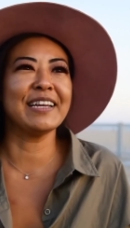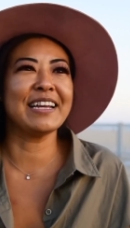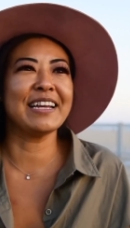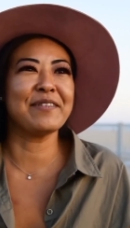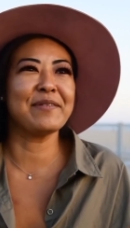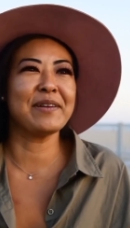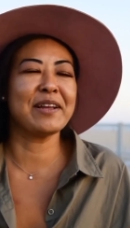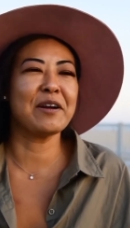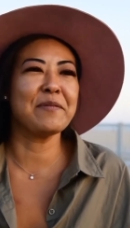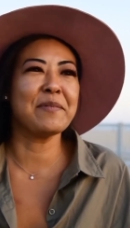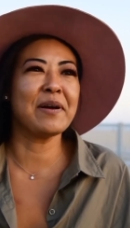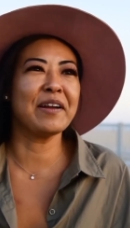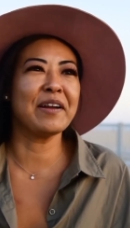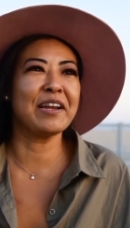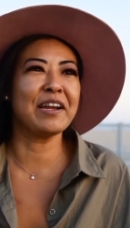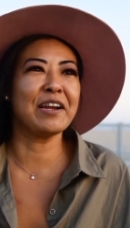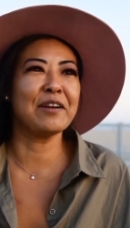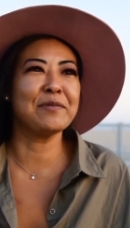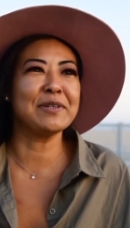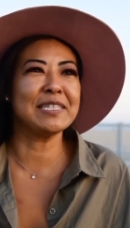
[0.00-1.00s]
We come
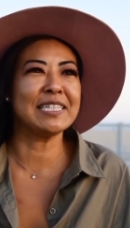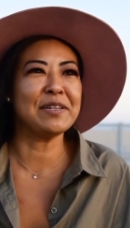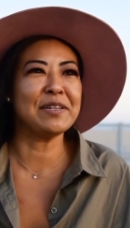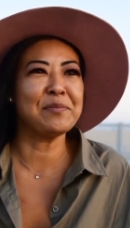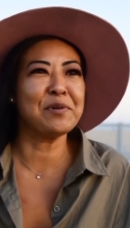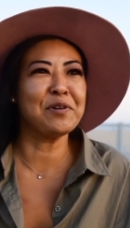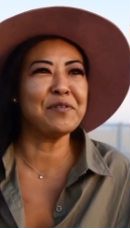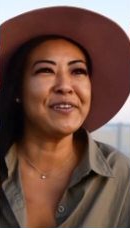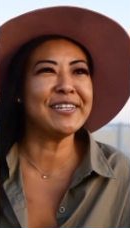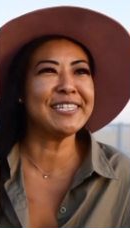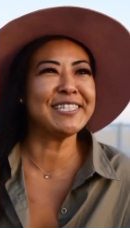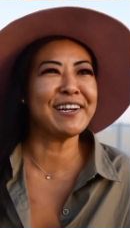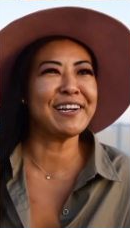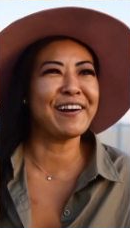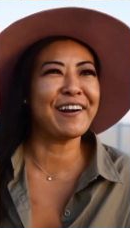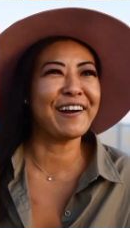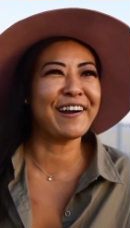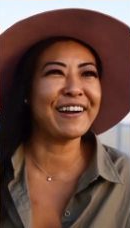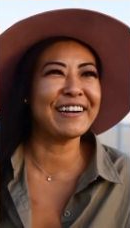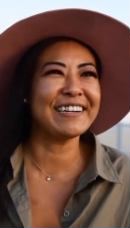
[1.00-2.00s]
out here, we see movie
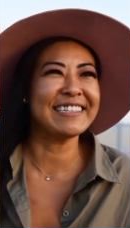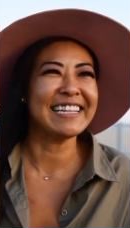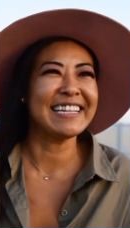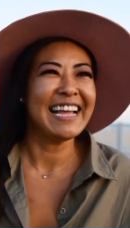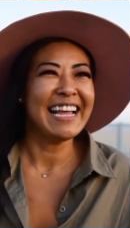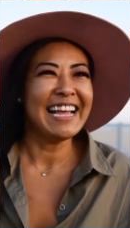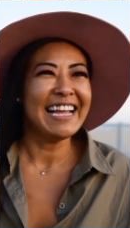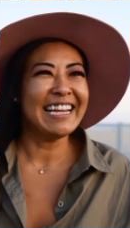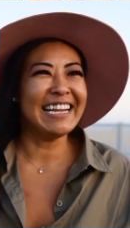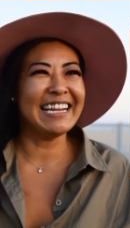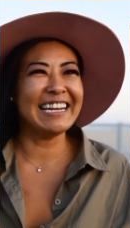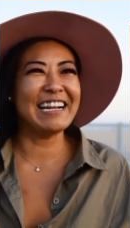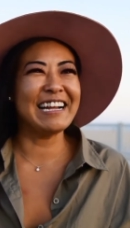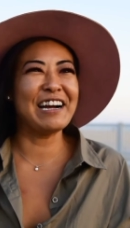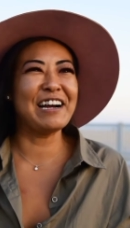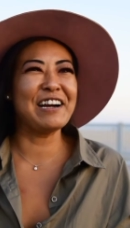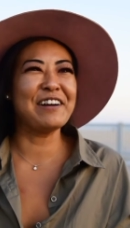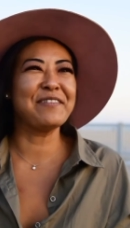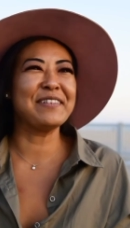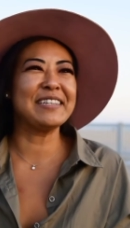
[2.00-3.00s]
stars, you
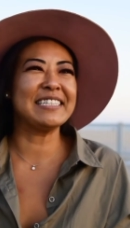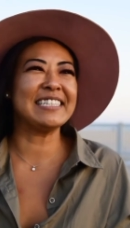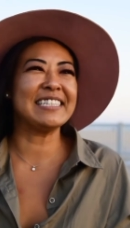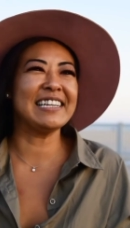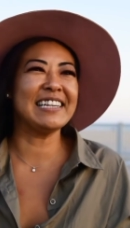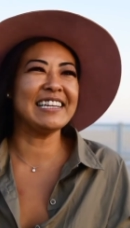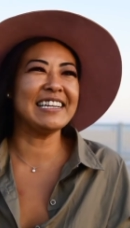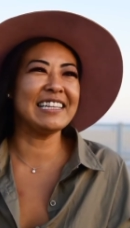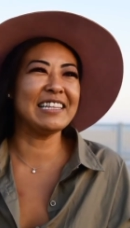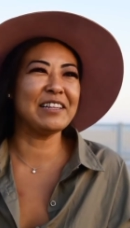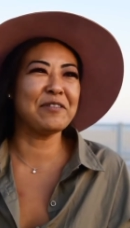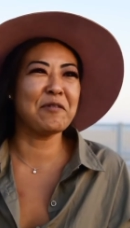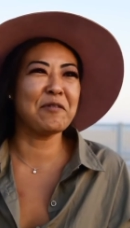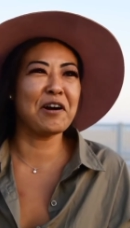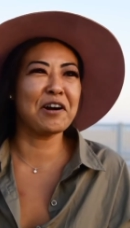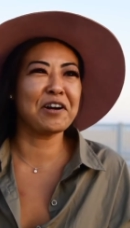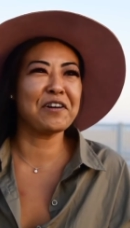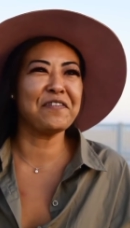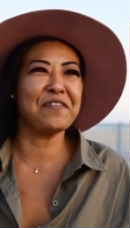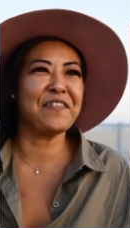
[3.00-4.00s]
know, and we see the
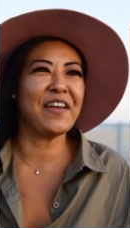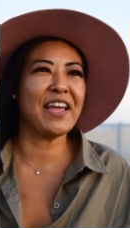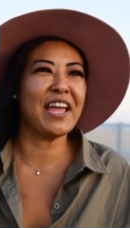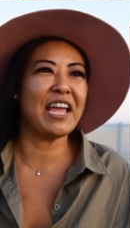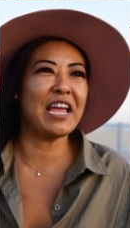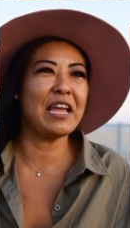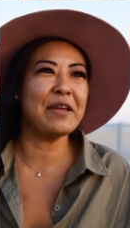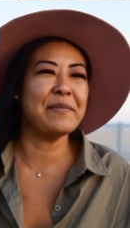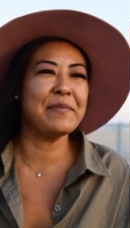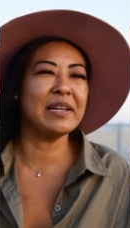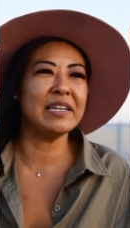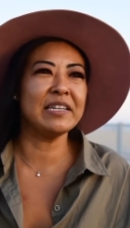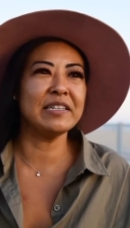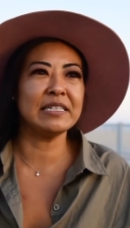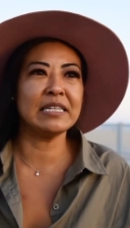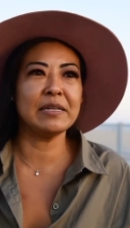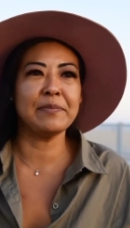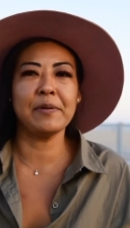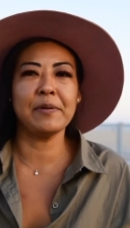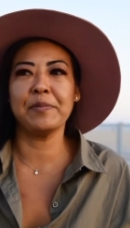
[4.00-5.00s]
Walk of Fame and
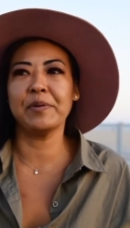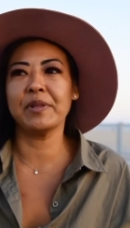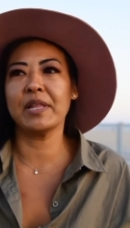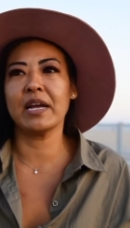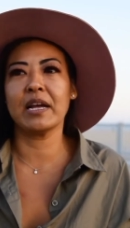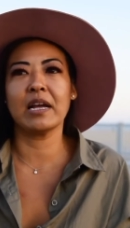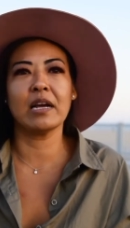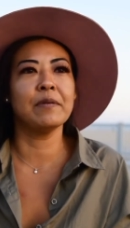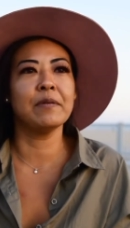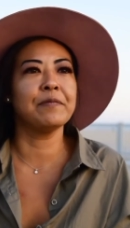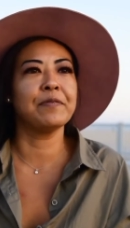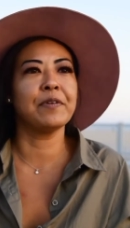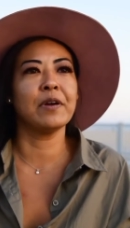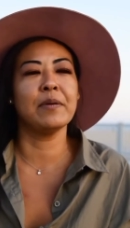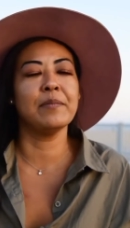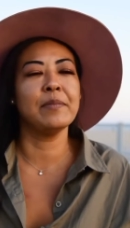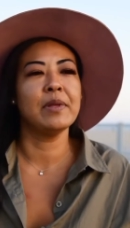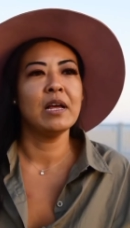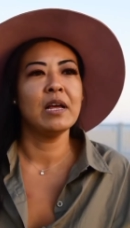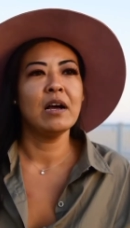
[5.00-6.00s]
you see people that come
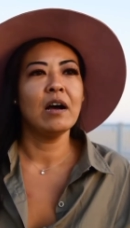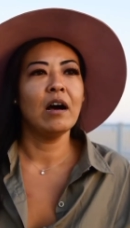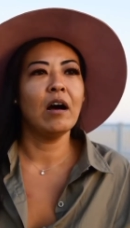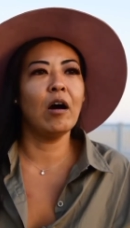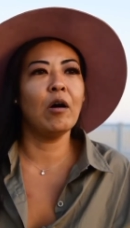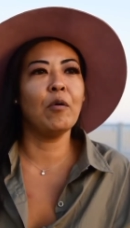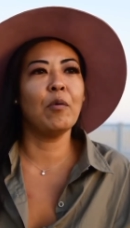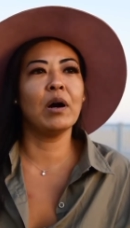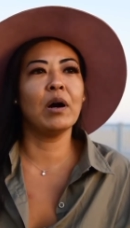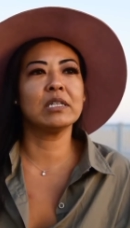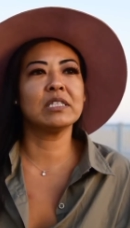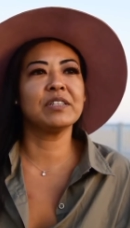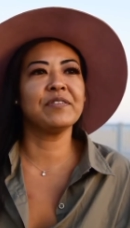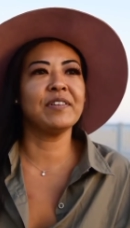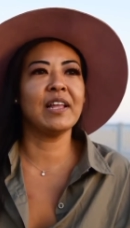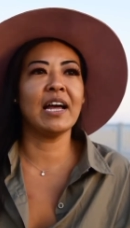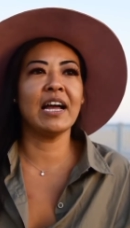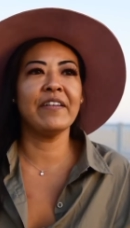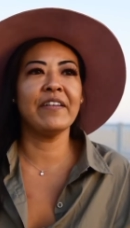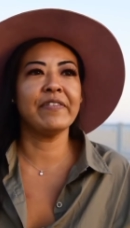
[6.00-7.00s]
from all walks
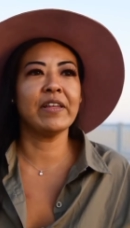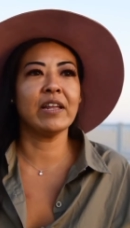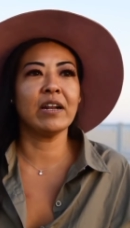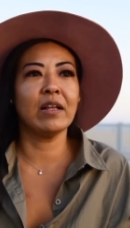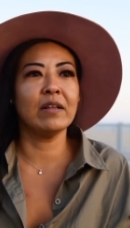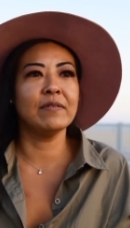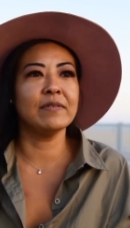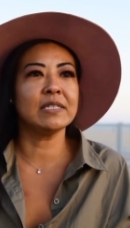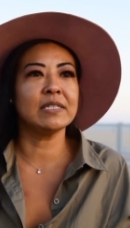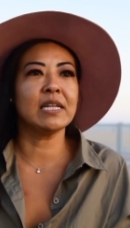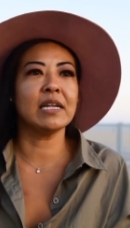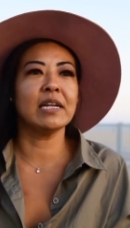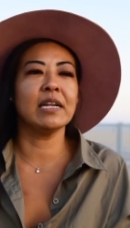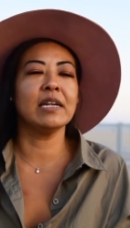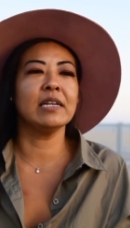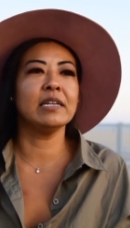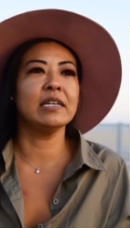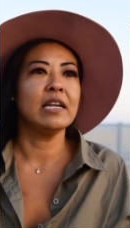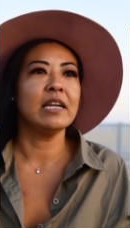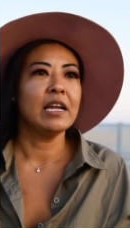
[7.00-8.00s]
of life that all of a
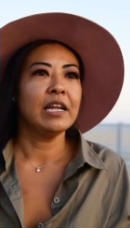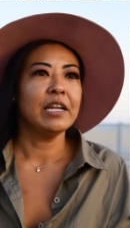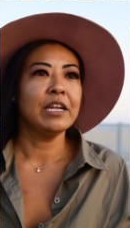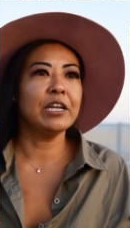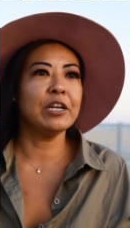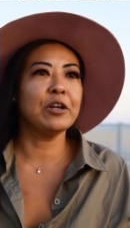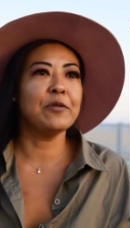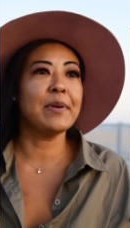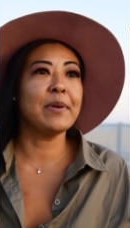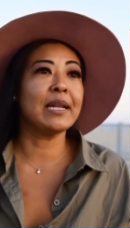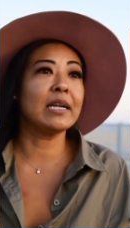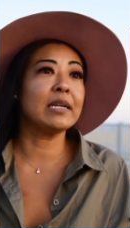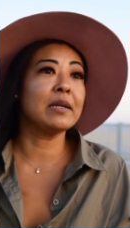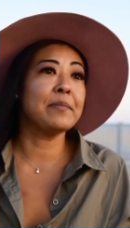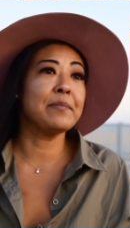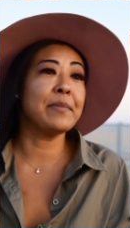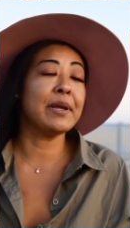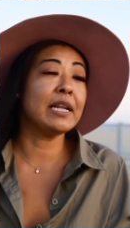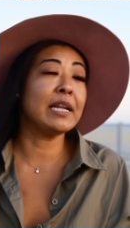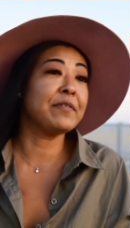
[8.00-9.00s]
sudden, you know, made
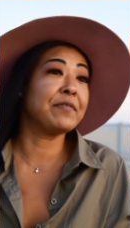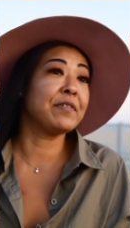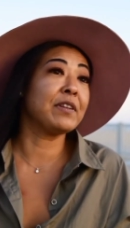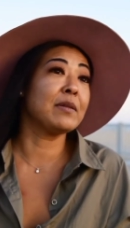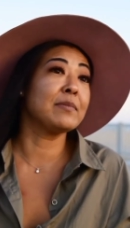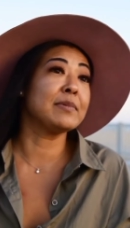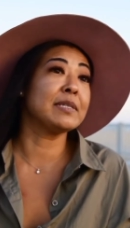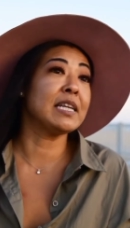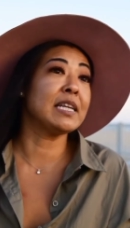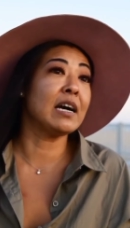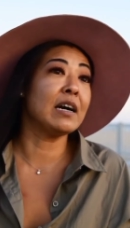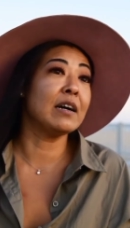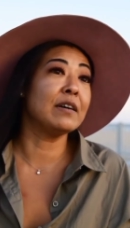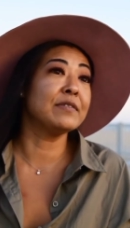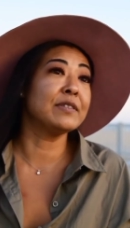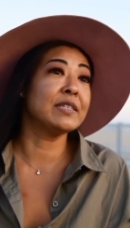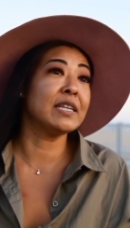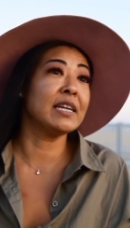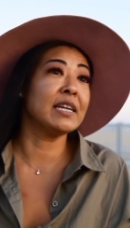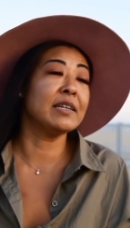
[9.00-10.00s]
it for
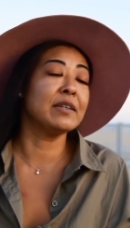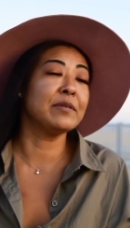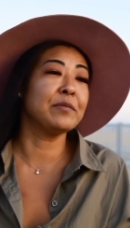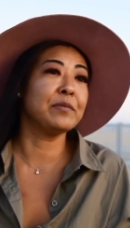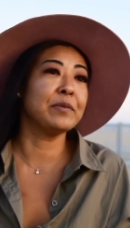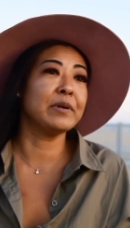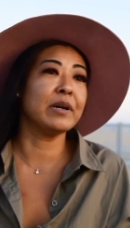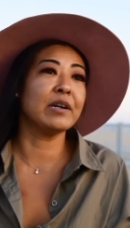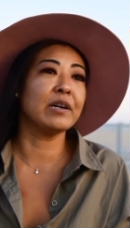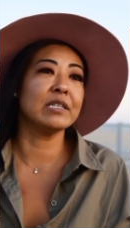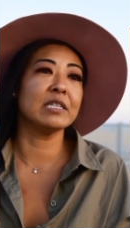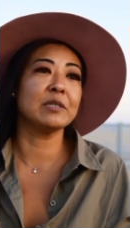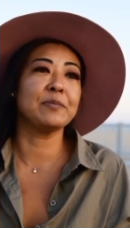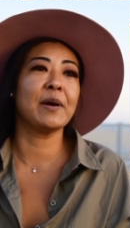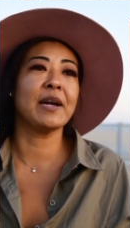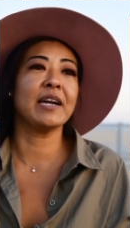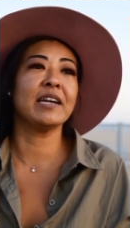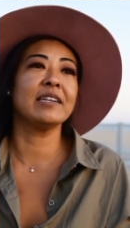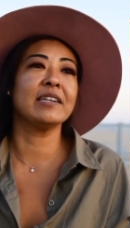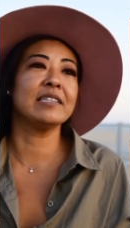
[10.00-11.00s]
themselves. And we all
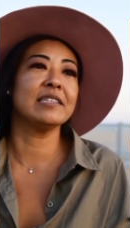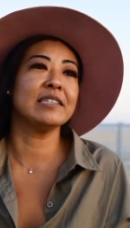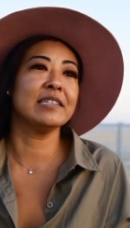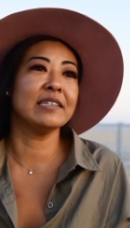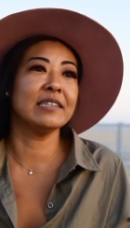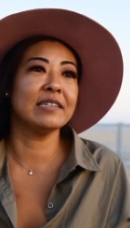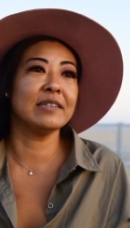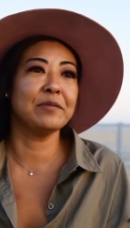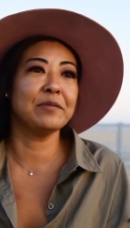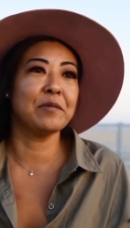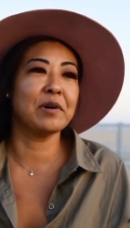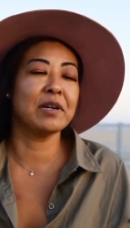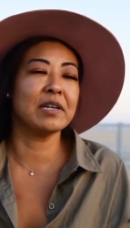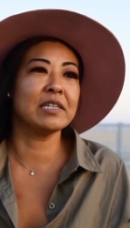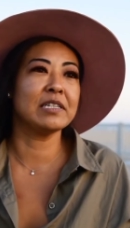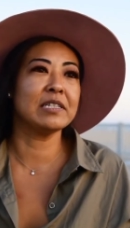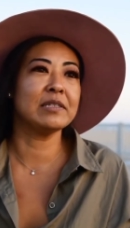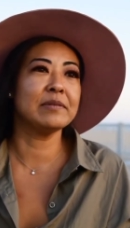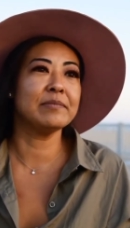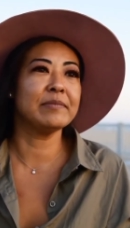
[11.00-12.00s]
aspire to want
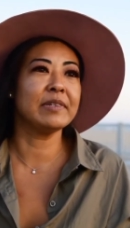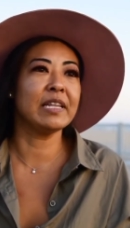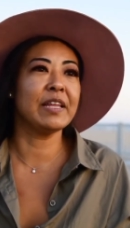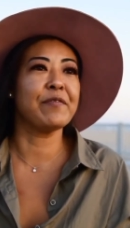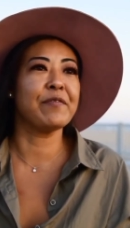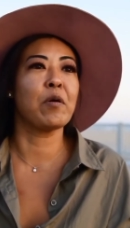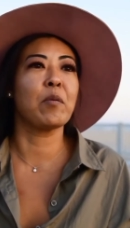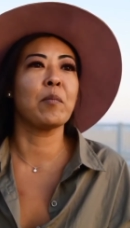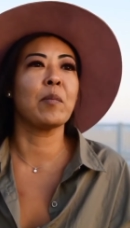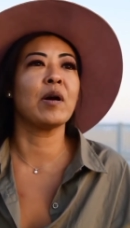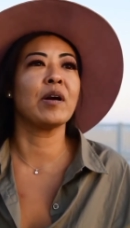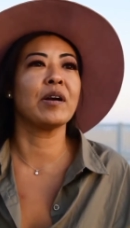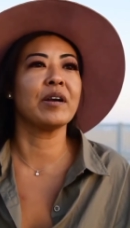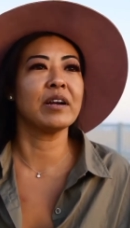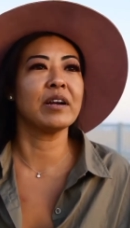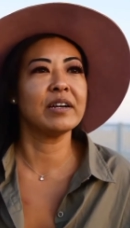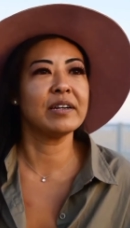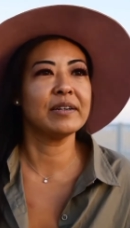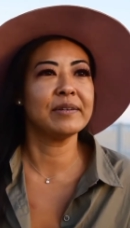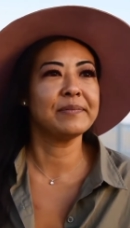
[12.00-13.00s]
to leave our
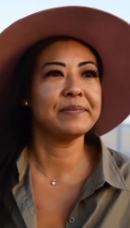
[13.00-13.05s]
mark.